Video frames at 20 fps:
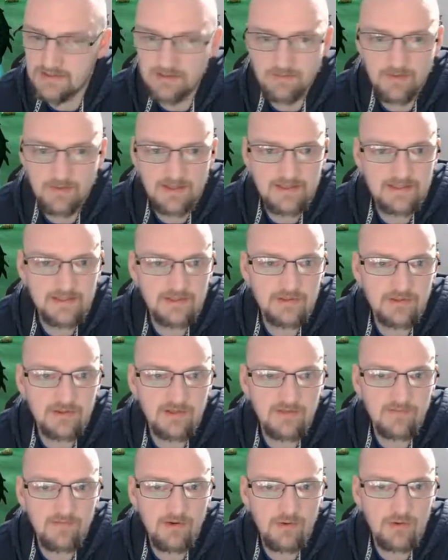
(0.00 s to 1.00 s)
The blessings on
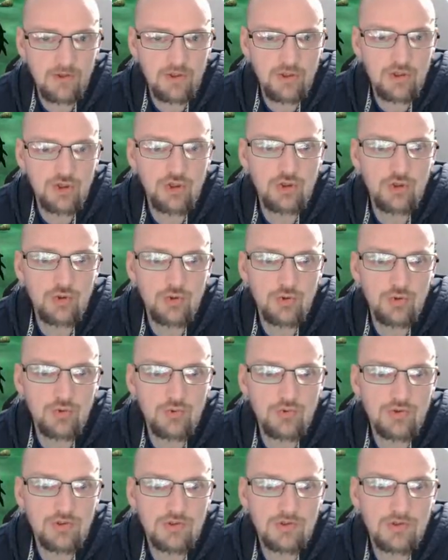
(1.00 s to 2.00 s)
their own are
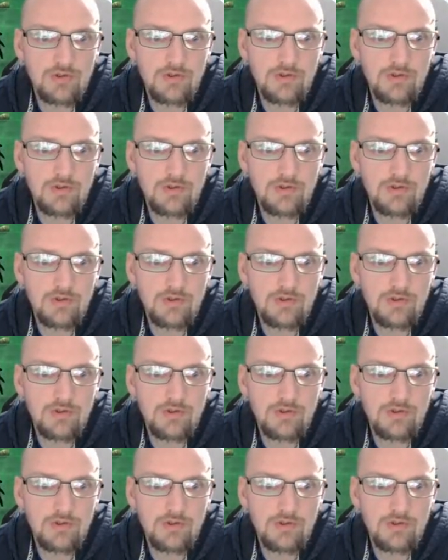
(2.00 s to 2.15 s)
huge.